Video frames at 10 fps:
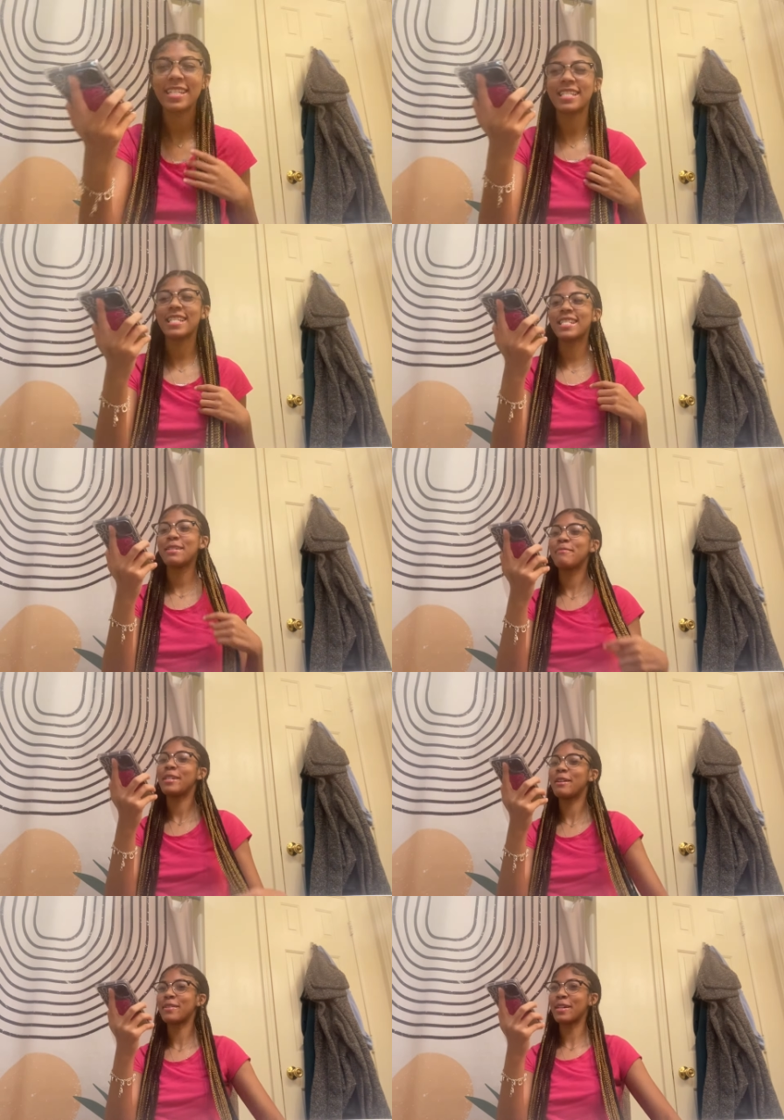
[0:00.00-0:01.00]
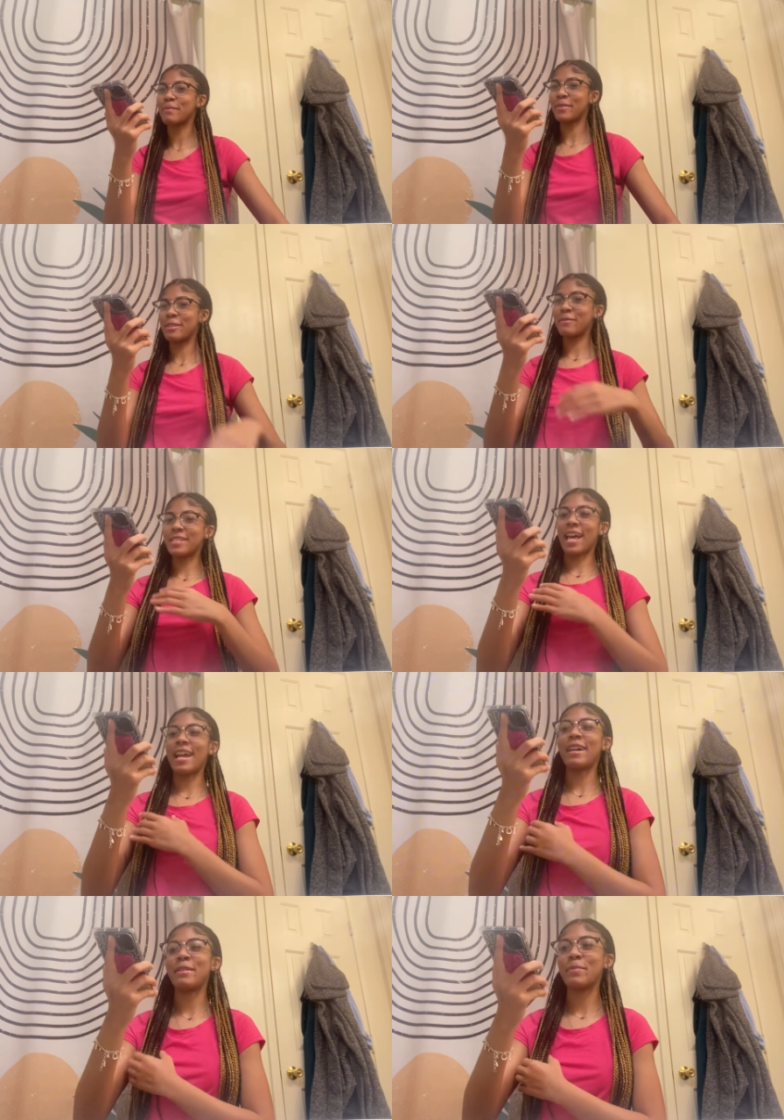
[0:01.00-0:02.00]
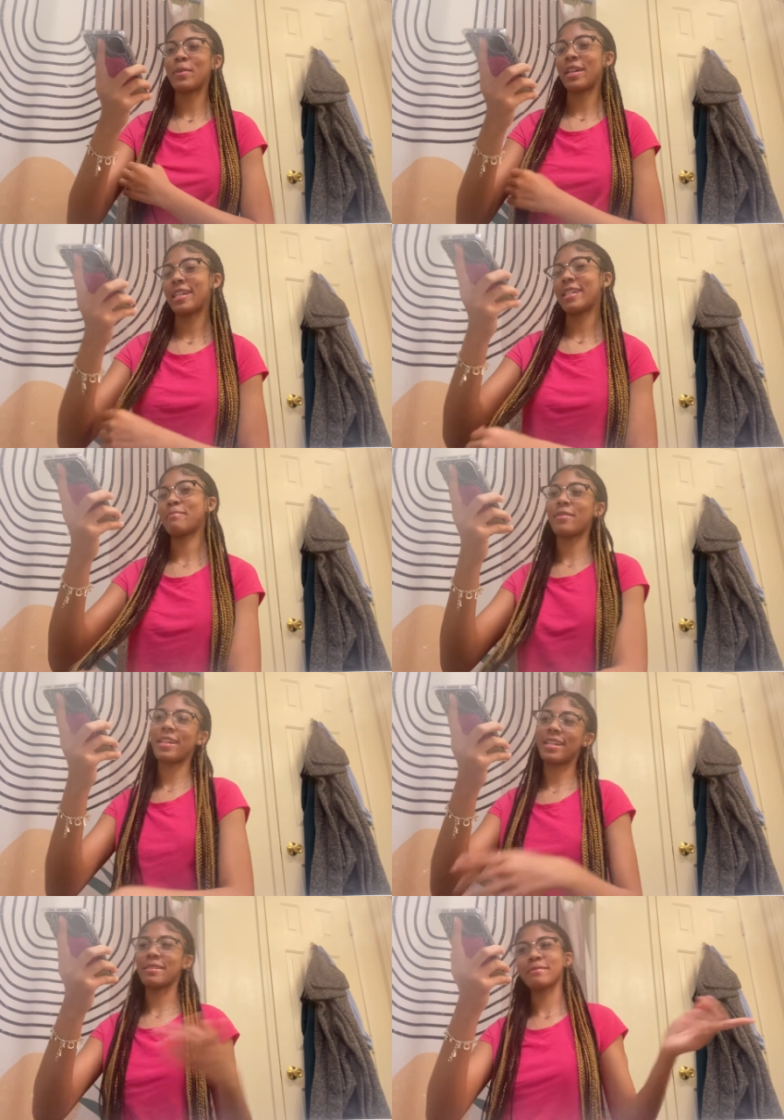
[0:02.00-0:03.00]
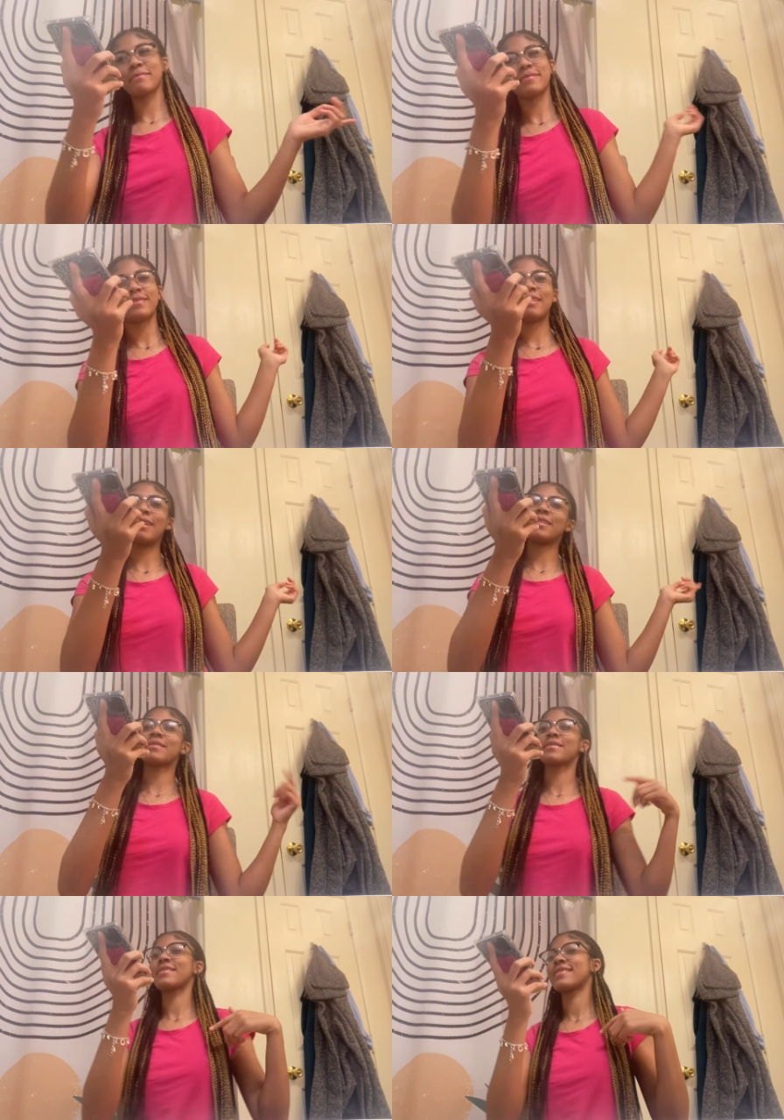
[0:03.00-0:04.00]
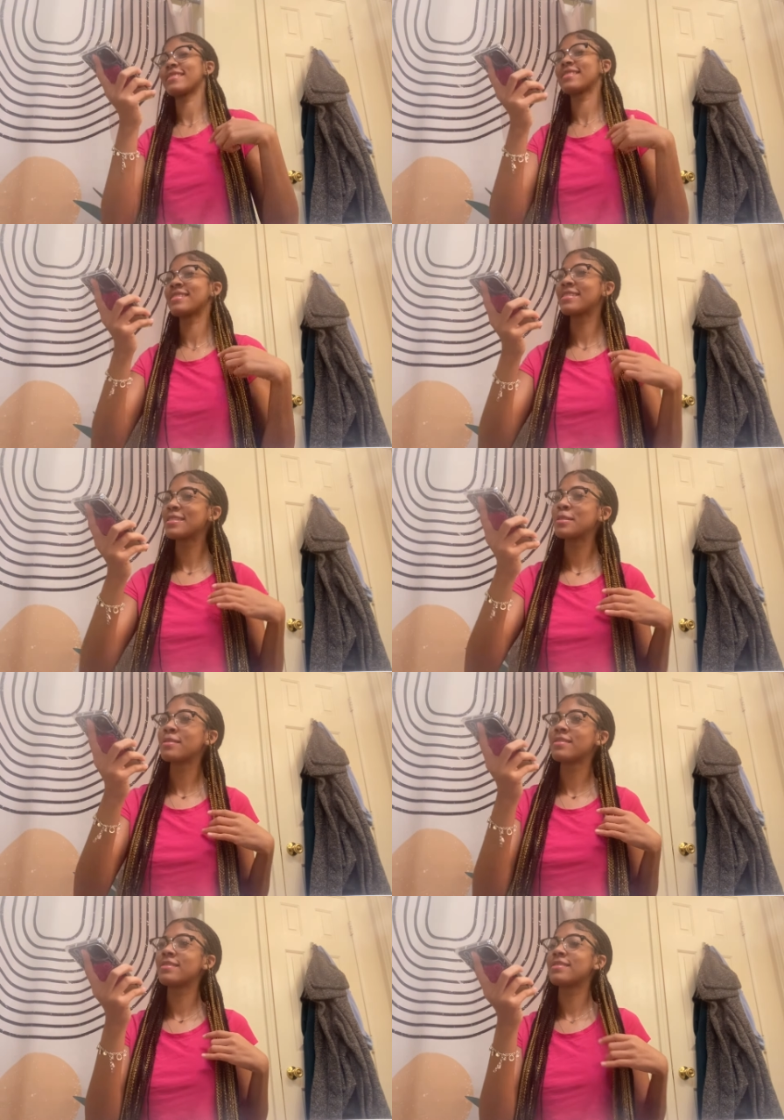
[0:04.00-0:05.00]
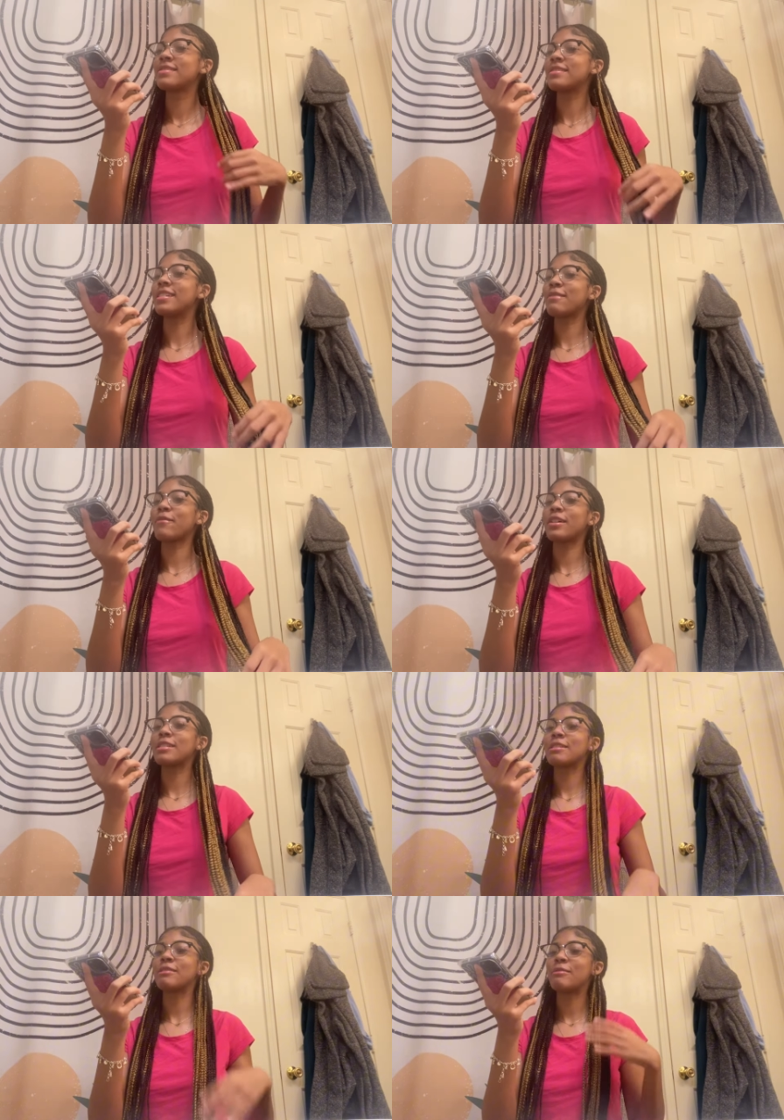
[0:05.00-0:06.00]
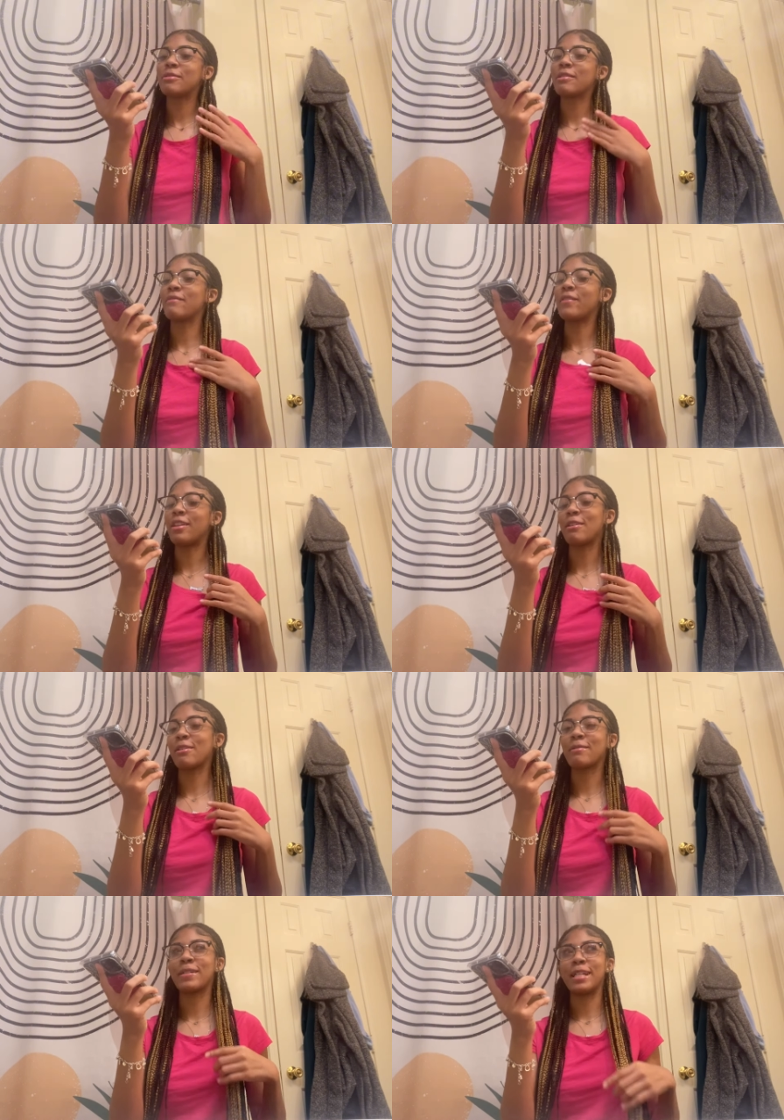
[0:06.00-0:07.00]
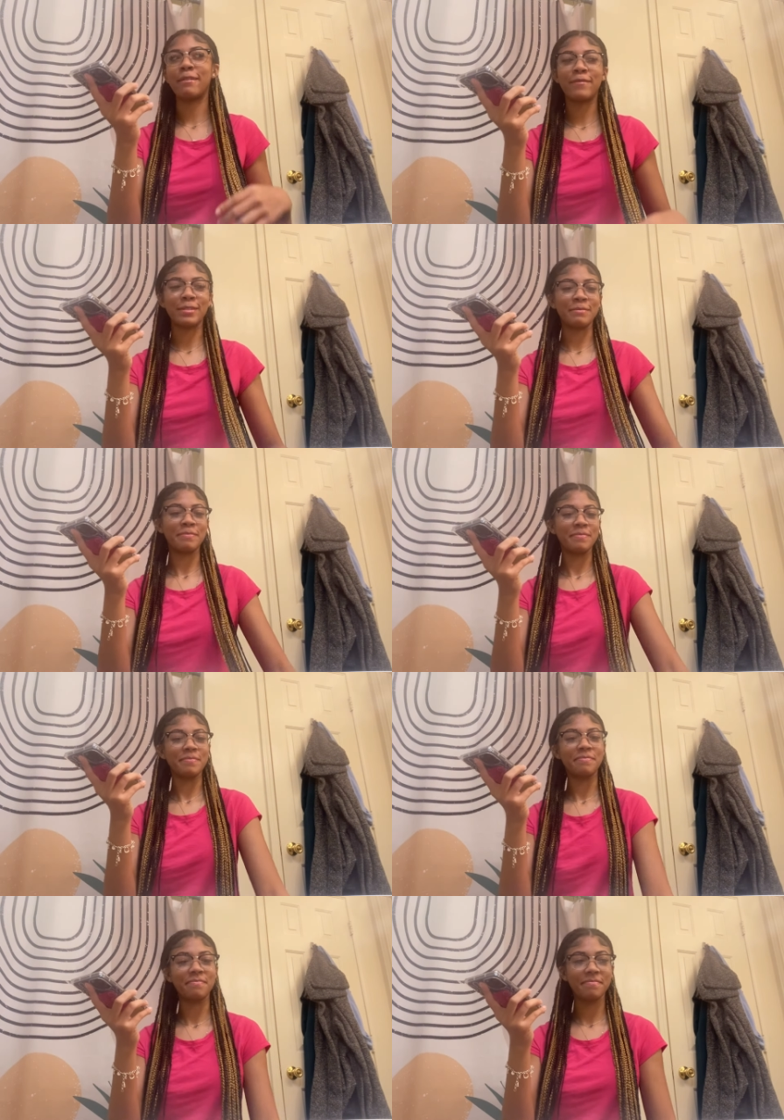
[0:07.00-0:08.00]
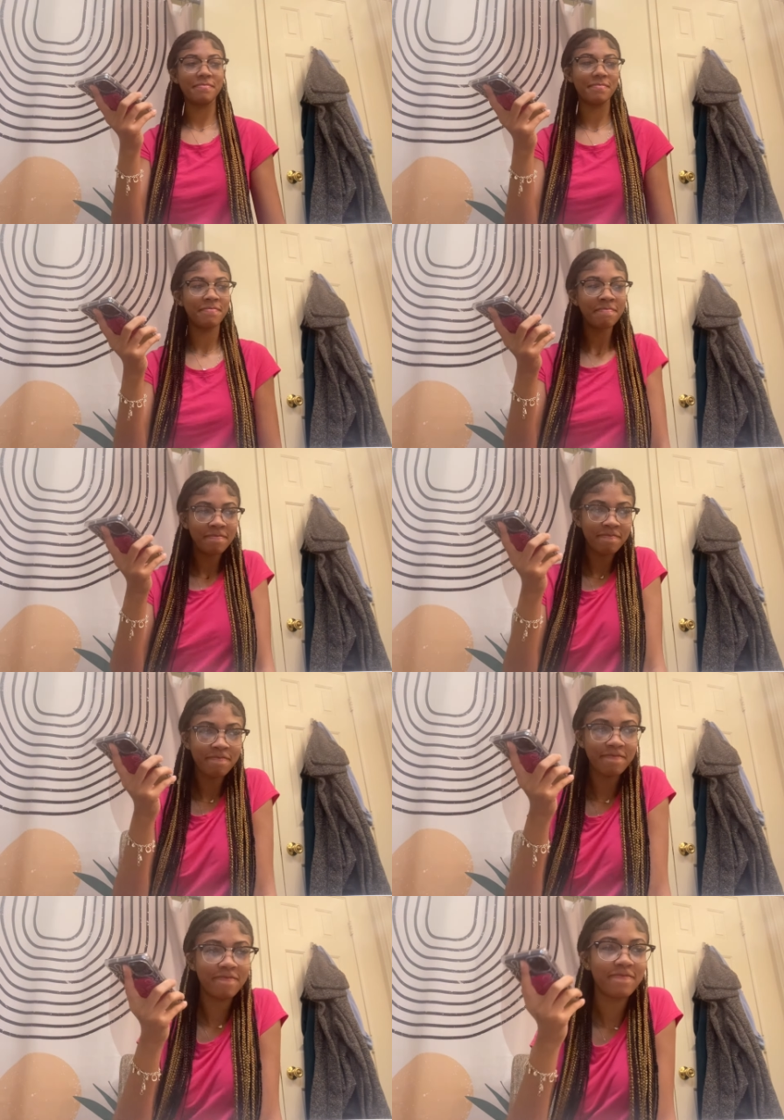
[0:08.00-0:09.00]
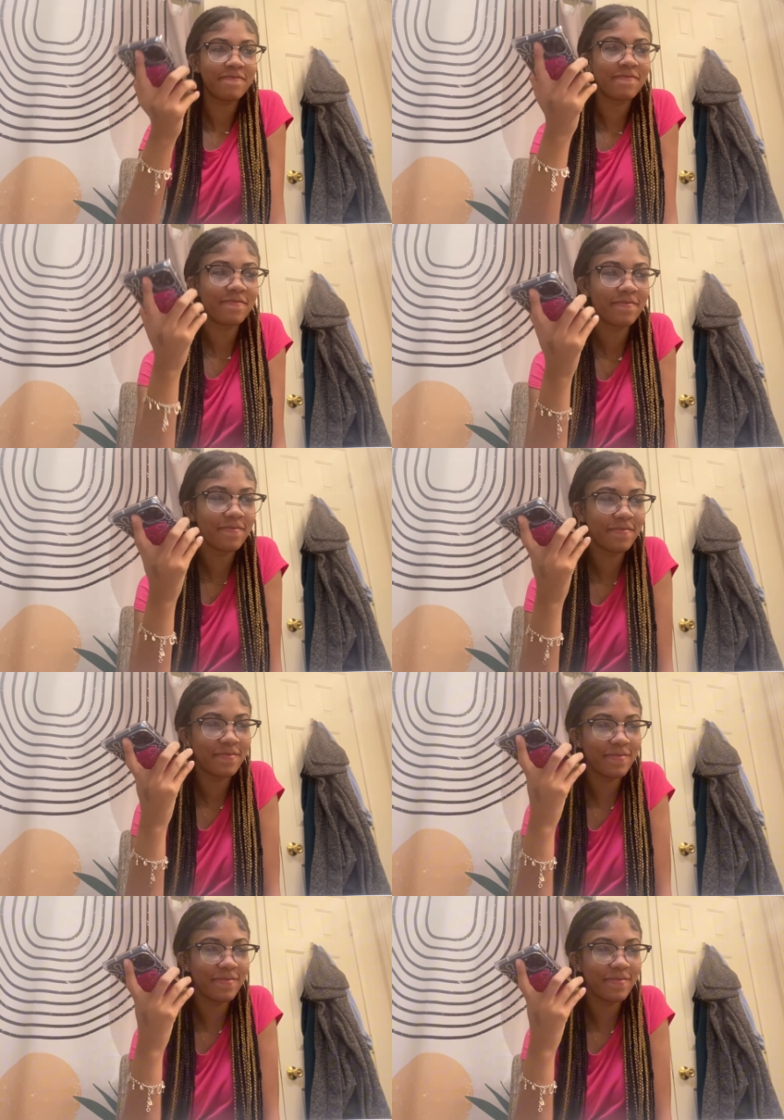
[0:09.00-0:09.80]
she sent me your number and was like, oh, prank, prank y'all, you know. This for a little YouTube video or whatever. No, I was asleep, right?